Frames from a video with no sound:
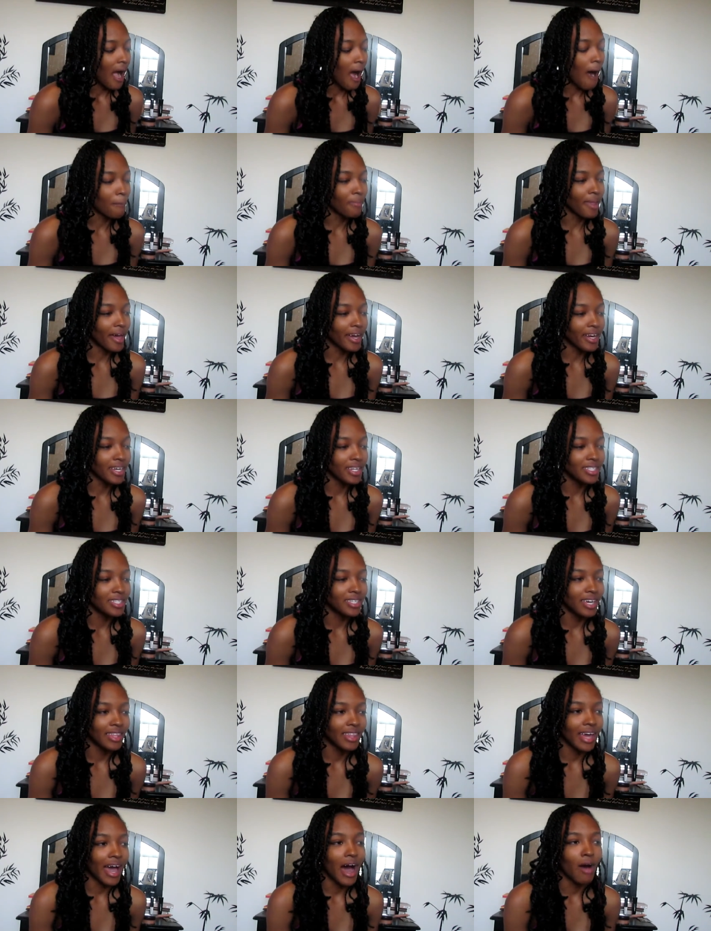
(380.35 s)
I'm not going to
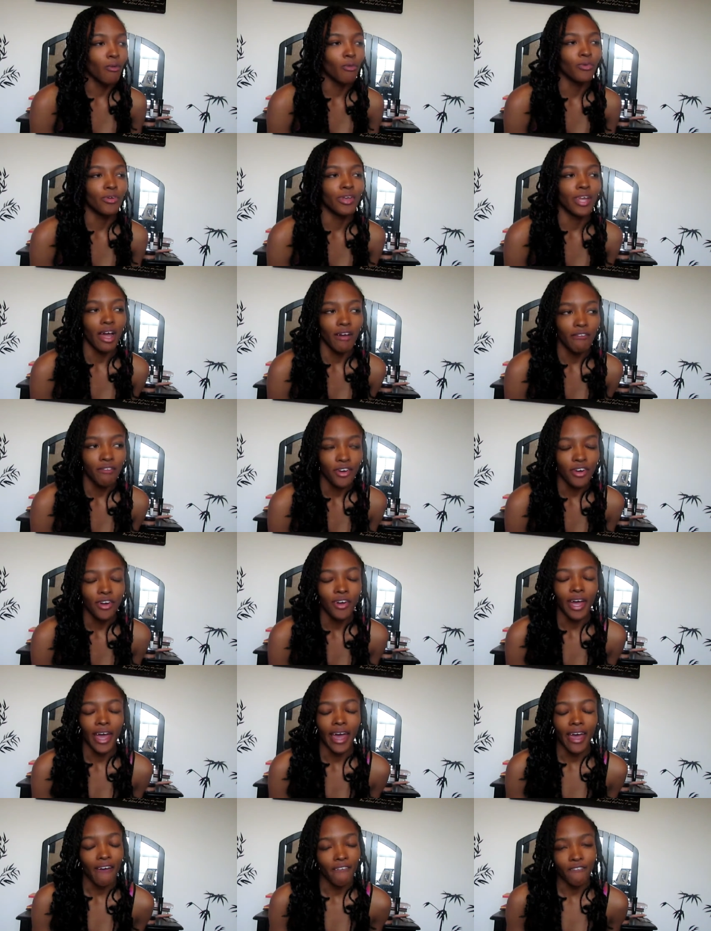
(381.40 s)
say that I will
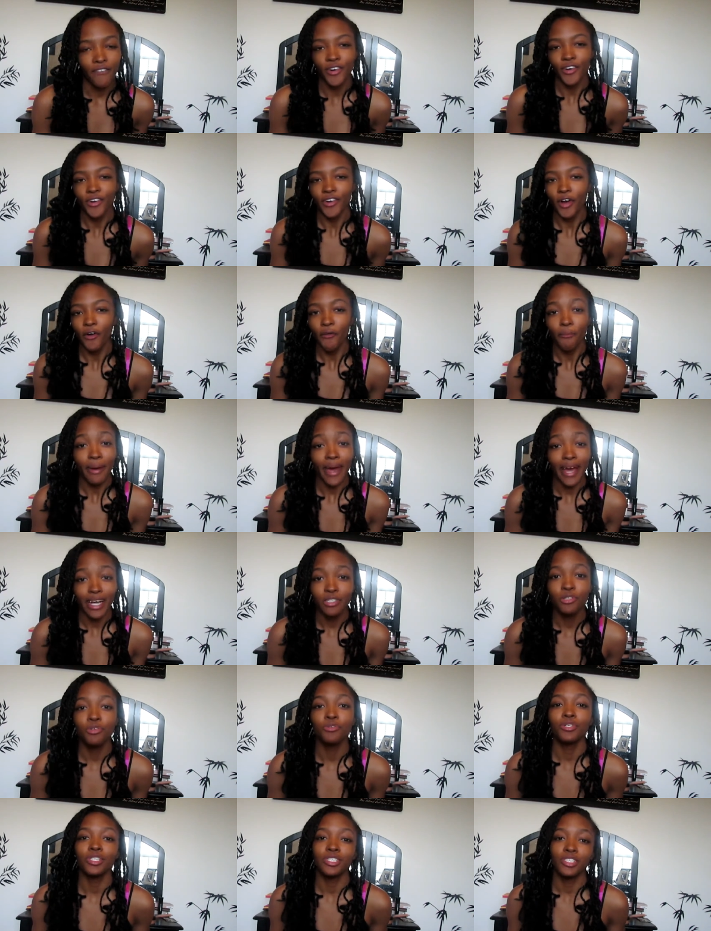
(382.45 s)
never ever go back
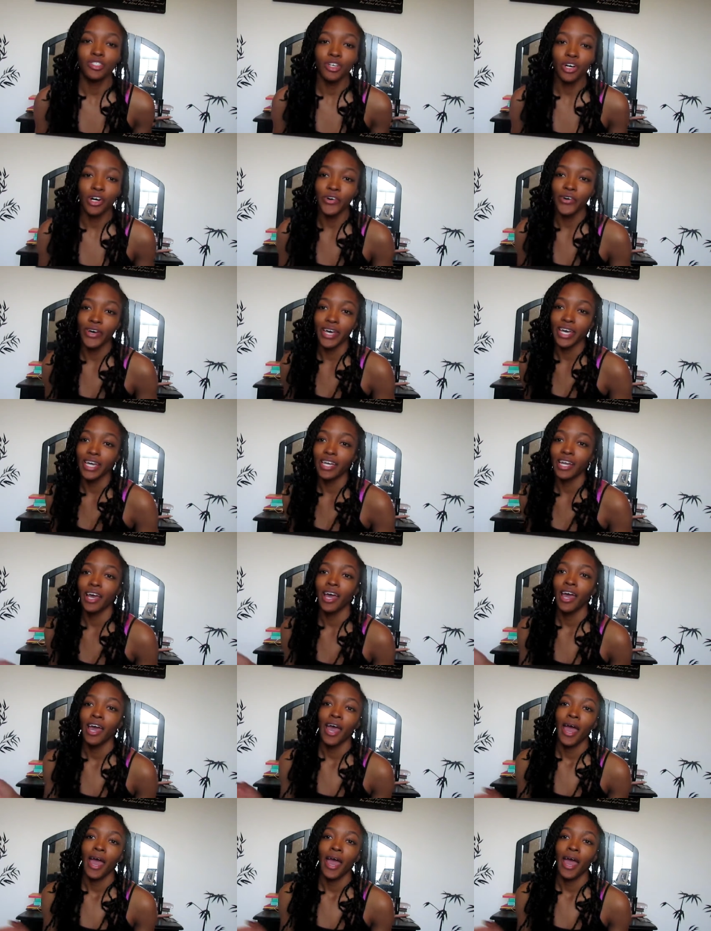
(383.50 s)
to a sew-in,